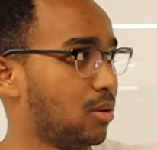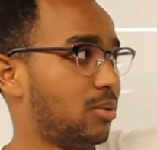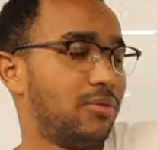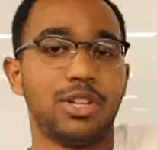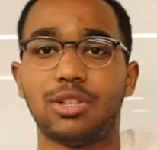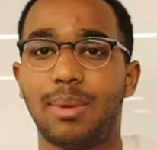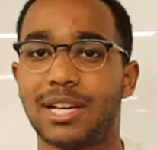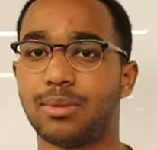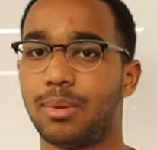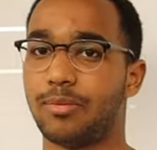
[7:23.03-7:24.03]
We've reached the
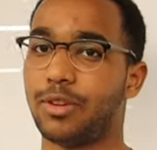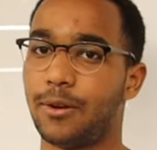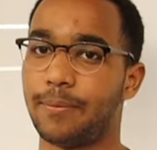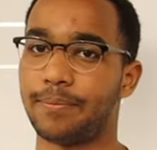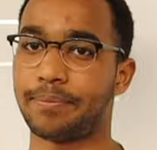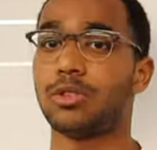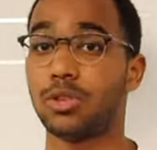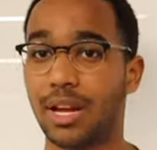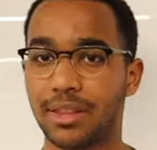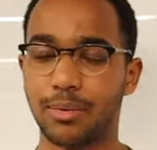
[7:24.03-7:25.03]
maximum flow.
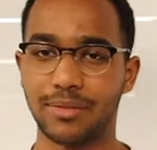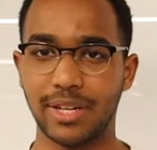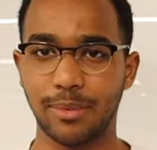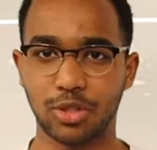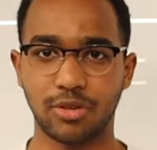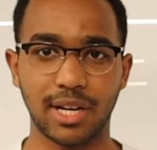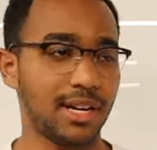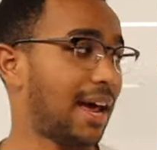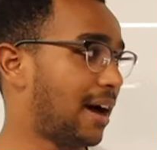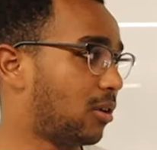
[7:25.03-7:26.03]
So now that we've
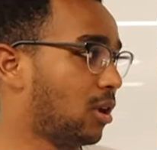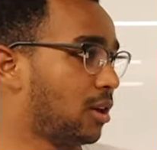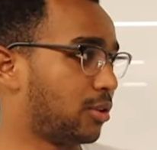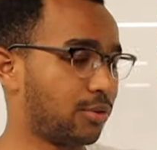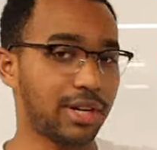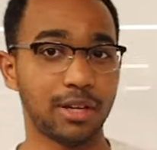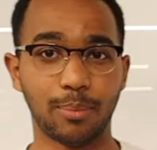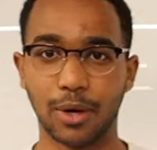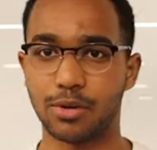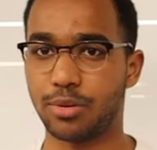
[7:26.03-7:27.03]
demonstrated how the greedy
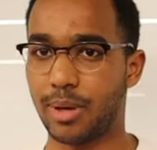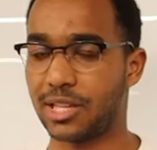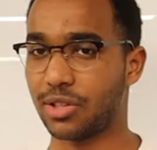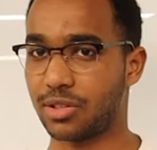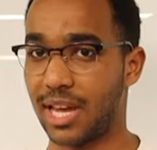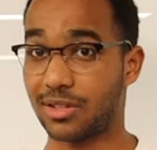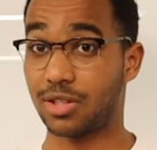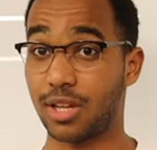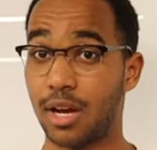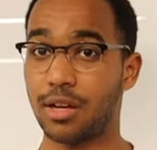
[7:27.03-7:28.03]
approach makes us get
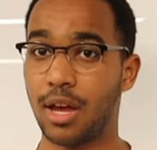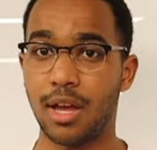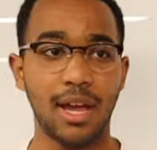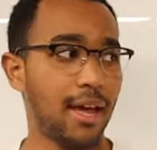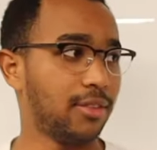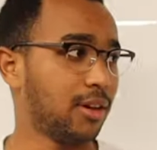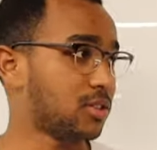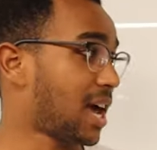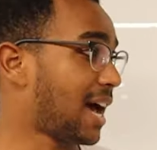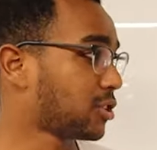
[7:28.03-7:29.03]
stuck, and
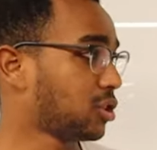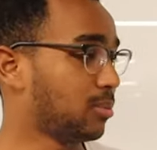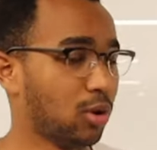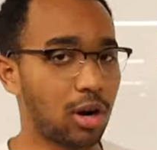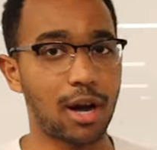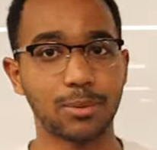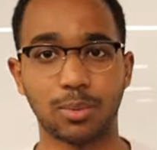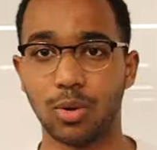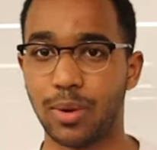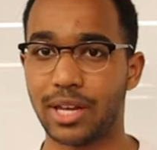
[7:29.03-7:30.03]
there's actually more
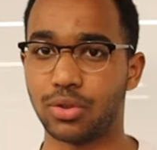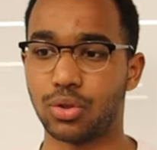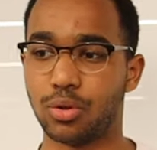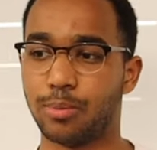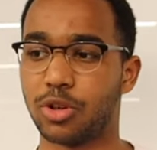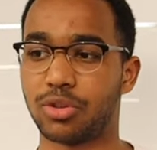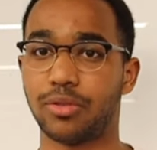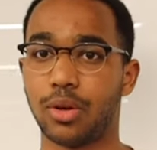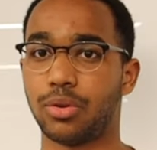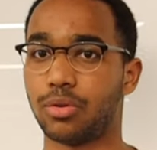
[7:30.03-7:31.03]
optimal ways to push
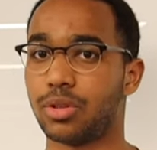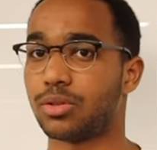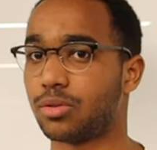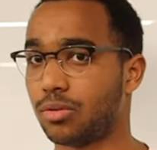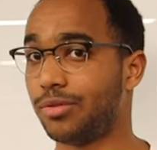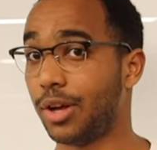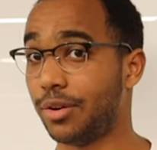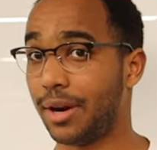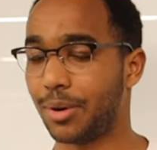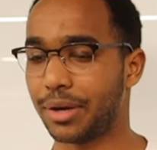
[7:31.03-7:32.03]
flow through this
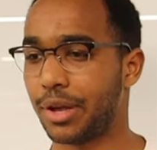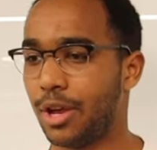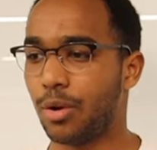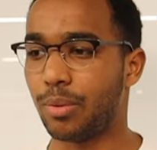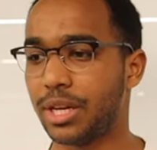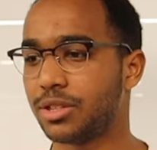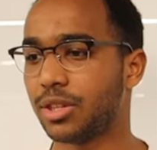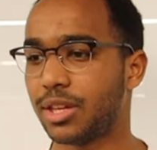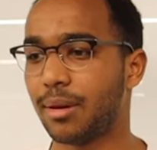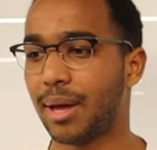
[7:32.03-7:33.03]
flow network, we need
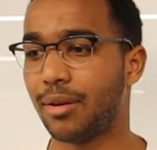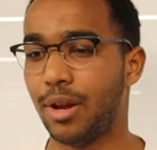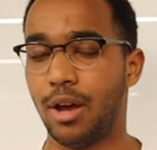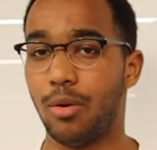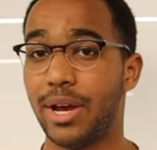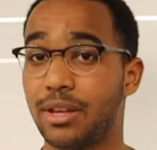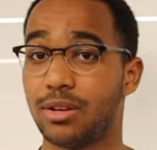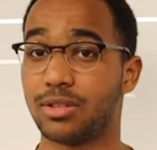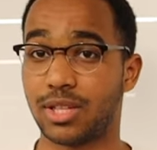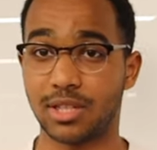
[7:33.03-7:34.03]
to think about a way
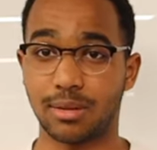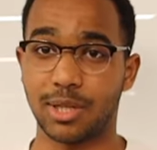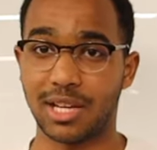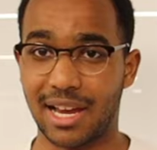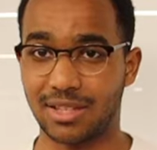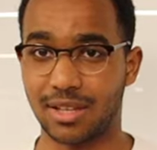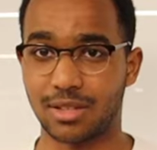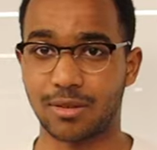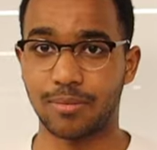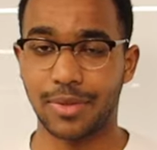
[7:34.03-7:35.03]
to systematize
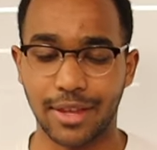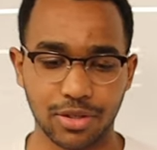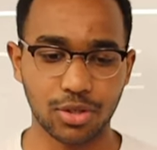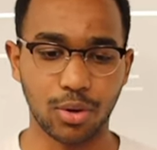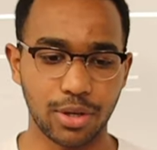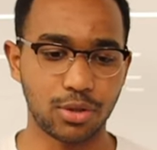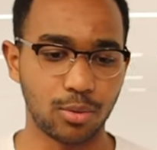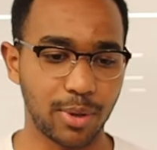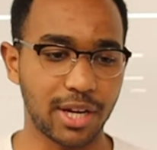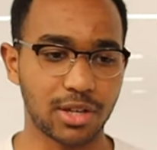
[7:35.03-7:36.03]
this. And this is going
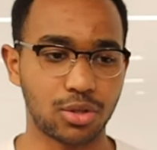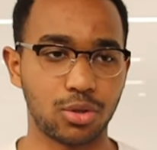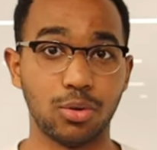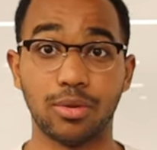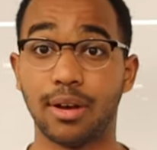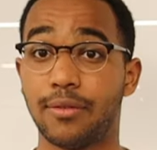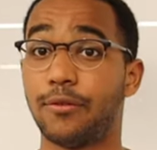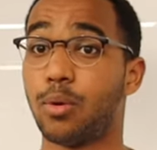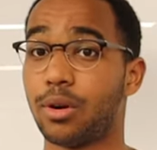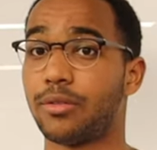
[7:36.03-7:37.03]
to bring us to the
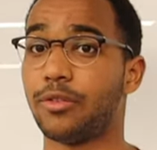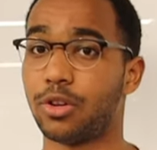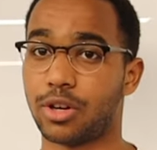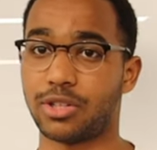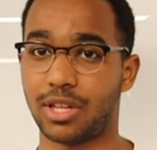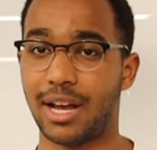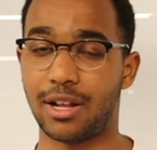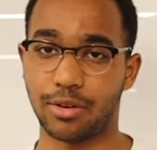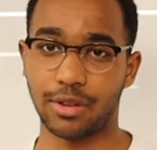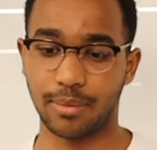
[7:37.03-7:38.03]
Ford-Fulkerson
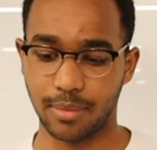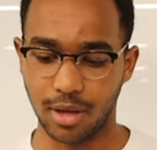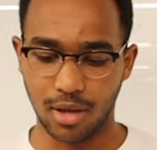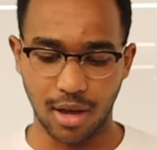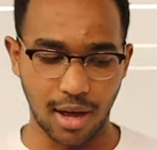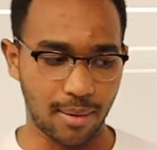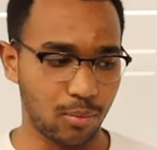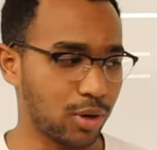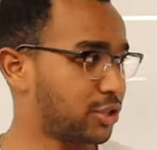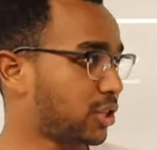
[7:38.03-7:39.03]
algorithm,
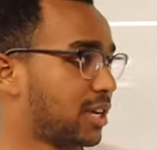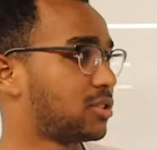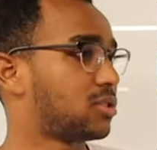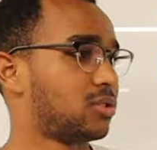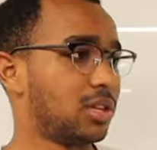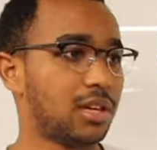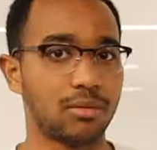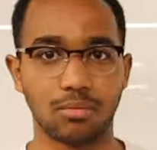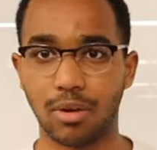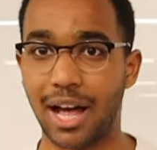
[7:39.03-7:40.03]
um, which is
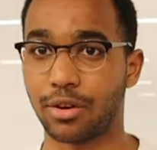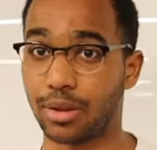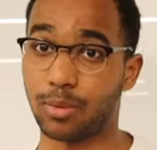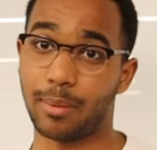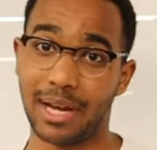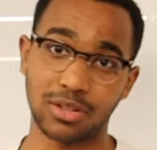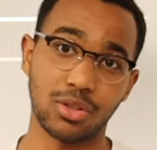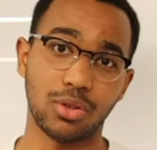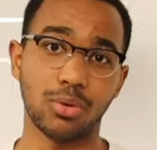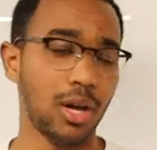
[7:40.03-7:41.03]
the algorithm we're about
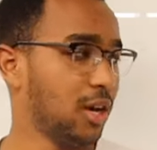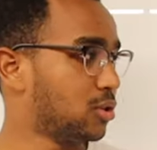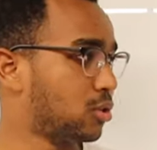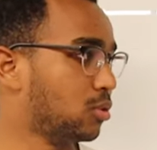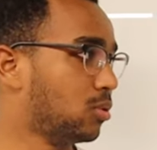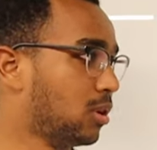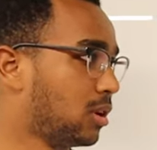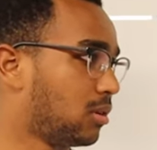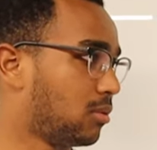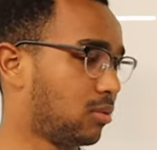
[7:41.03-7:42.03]
to do to
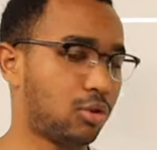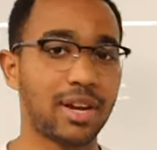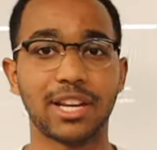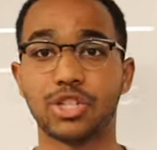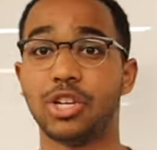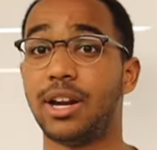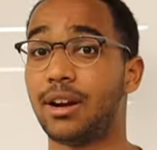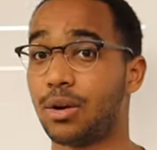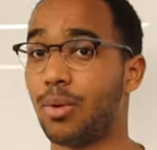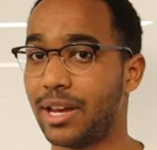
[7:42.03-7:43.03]
create a
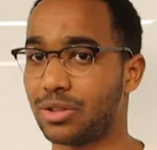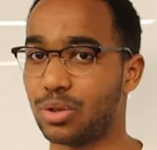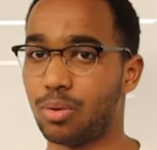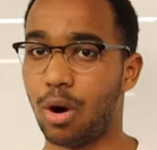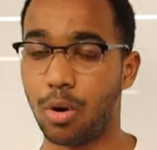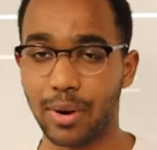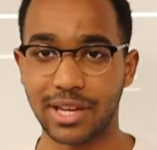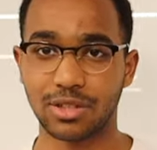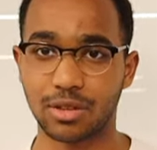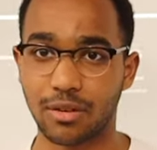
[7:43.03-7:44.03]
generic way to
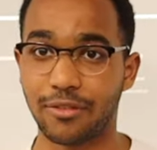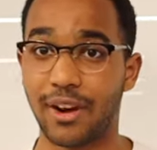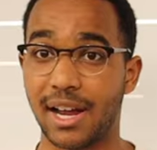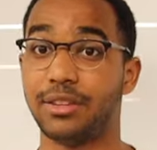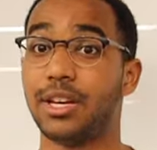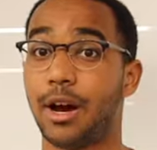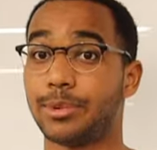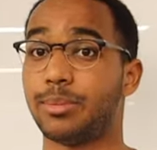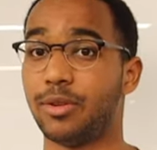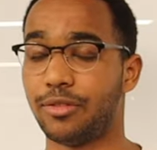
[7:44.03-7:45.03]
always find the
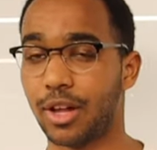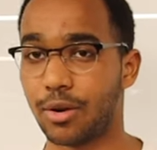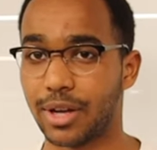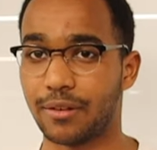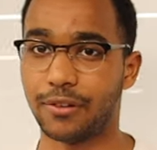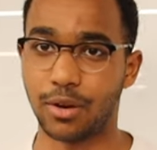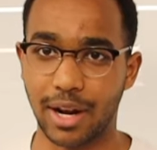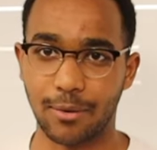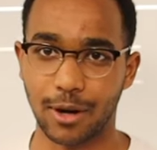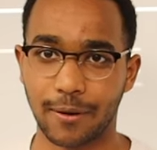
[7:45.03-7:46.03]
optimal flow in a flow
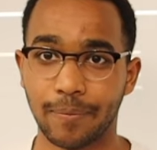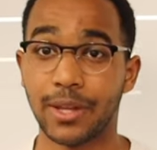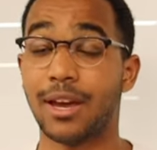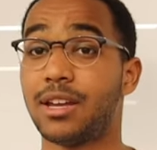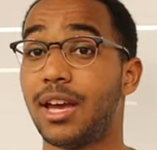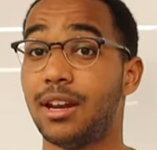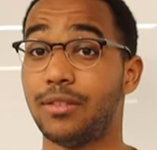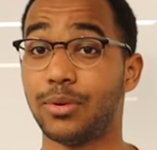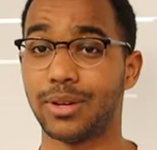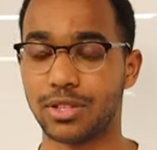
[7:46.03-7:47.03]
network. And again,
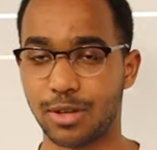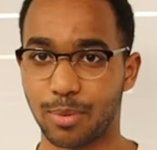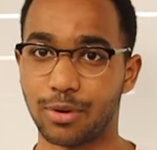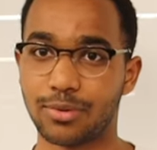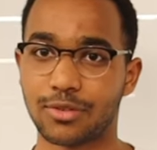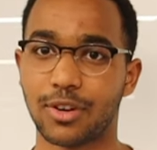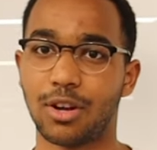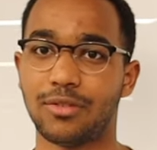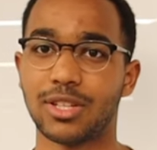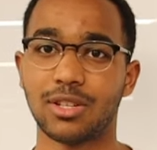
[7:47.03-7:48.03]
if you wanna see proofs for
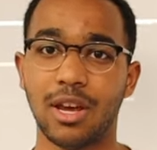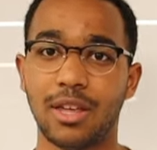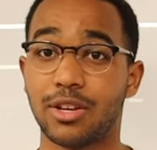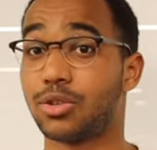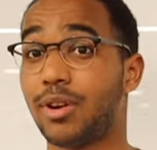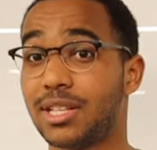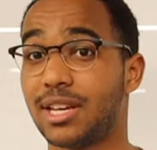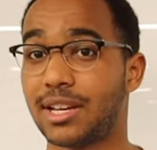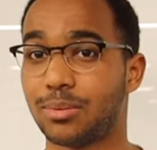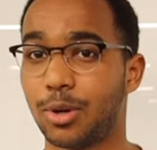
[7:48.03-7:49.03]
all of this, there's great
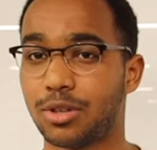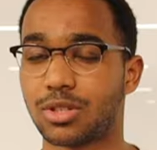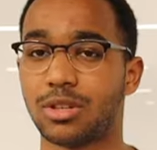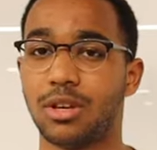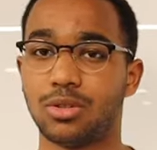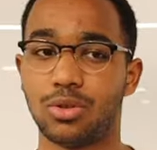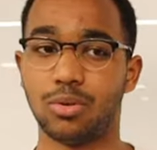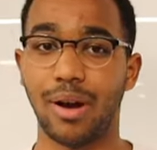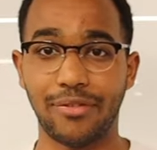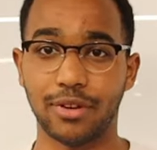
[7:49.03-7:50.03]
textbooks
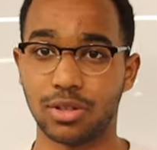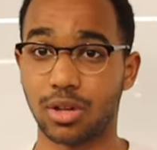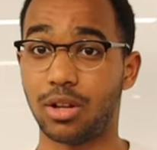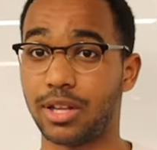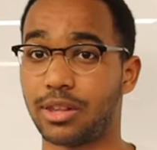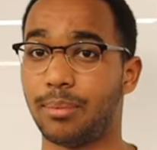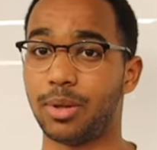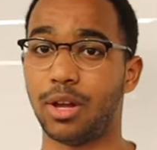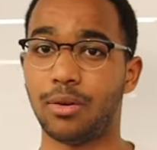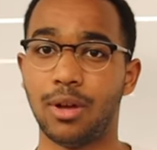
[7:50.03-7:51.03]
to reference. I'll link them
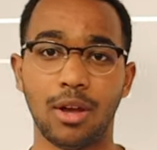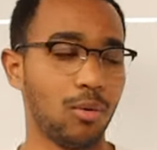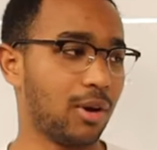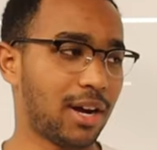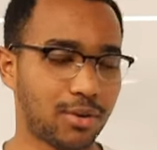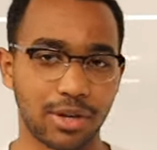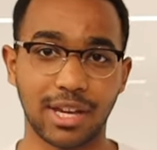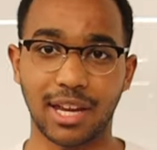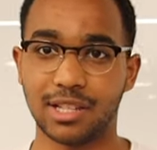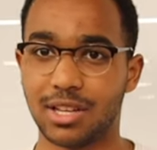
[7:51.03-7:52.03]
below. We're not going
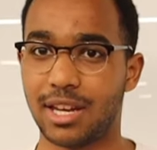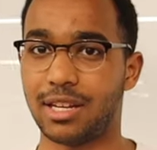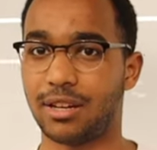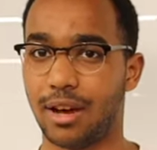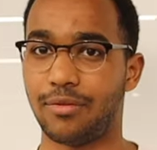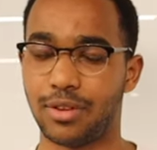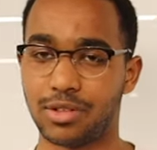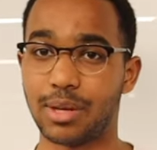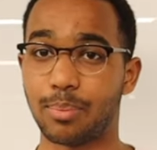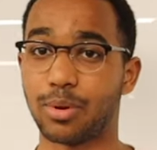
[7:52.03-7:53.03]
to get into any of the
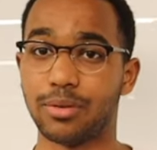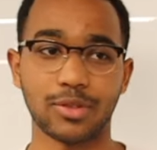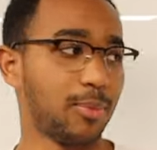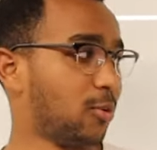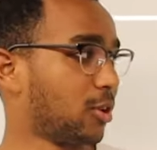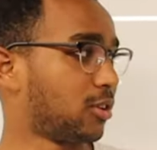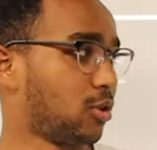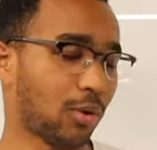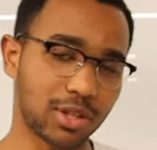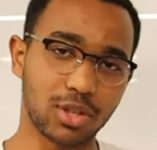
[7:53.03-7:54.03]
deep proofs, but we're
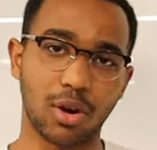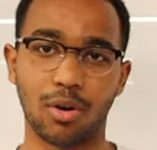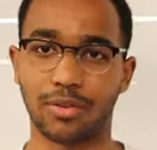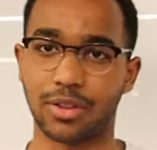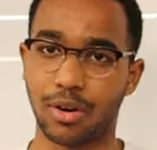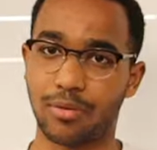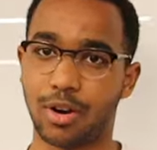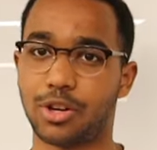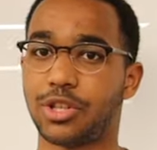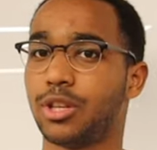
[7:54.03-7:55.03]
going to go over the
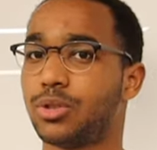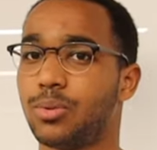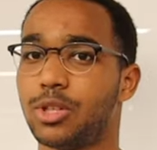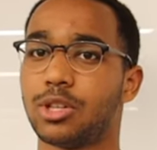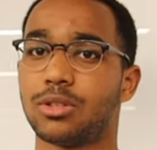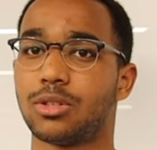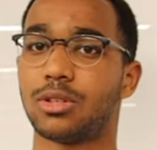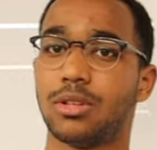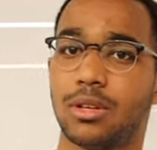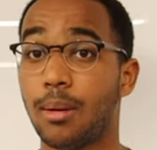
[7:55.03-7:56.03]
overarching intuitions.